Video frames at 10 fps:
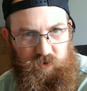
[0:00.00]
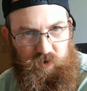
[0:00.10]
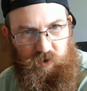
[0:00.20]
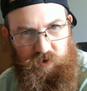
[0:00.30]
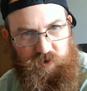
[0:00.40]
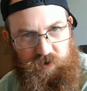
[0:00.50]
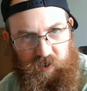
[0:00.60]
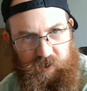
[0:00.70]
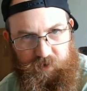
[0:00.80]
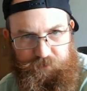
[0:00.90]
So it's just
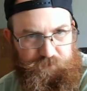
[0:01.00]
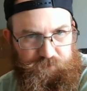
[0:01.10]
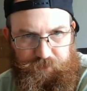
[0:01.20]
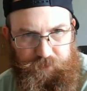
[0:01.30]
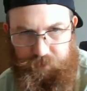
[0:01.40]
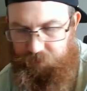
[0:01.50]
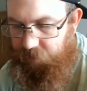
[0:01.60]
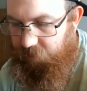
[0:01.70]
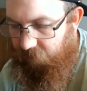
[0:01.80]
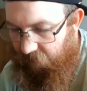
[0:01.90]
like
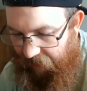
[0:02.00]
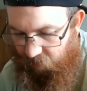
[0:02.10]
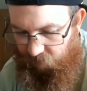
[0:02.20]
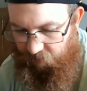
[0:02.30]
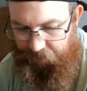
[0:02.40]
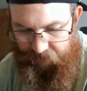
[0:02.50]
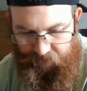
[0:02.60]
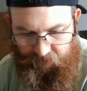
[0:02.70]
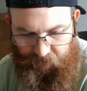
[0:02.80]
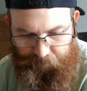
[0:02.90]
I don't really
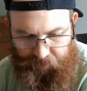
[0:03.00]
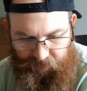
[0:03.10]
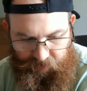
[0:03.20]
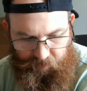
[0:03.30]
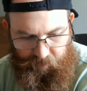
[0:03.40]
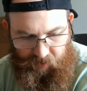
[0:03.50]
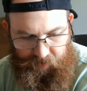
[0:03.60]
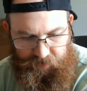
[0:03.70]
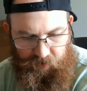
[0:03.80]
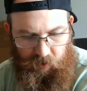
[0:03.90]
pay it any mind.